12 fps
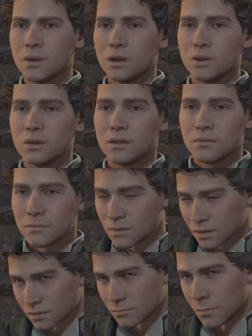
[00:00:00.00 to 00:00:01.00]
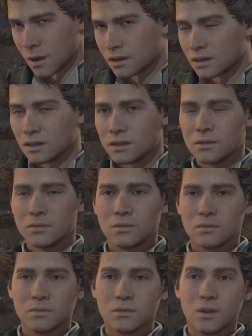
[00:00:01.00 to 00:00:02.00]
upon using forbidden spells.
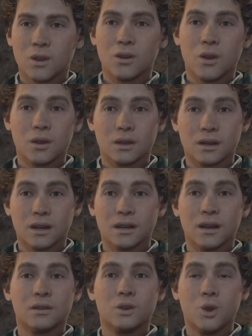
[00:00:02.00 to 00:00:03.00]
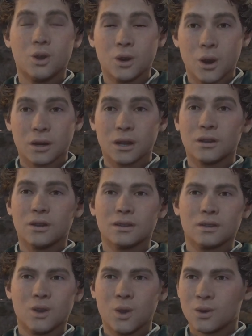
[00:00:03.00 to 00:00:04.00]
Although he did enjoy learning
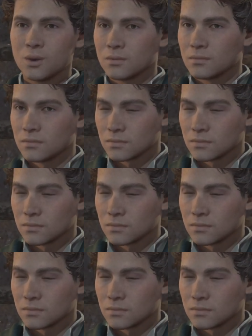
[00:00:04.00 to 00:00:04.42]
this one.